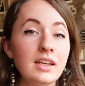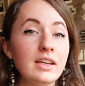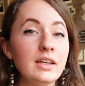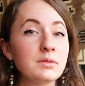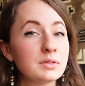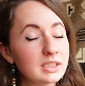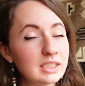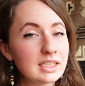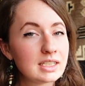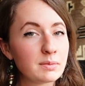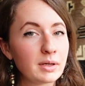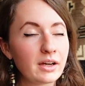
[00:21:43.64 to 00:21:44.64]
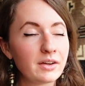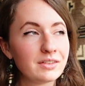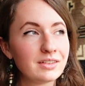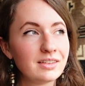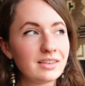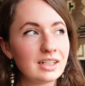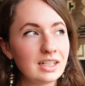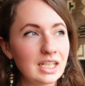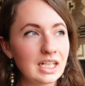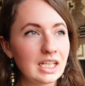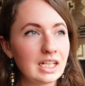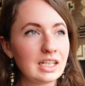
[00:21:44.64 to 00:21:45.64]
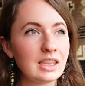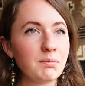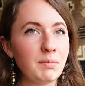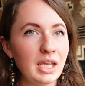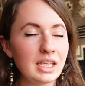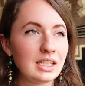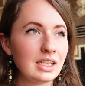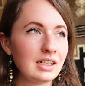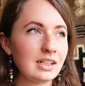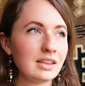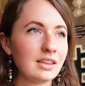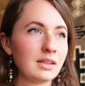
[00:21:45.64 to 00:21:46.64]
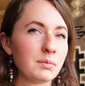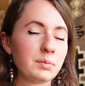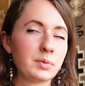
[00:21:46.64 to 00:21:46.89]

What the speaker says: it really is about the knitting and the making and the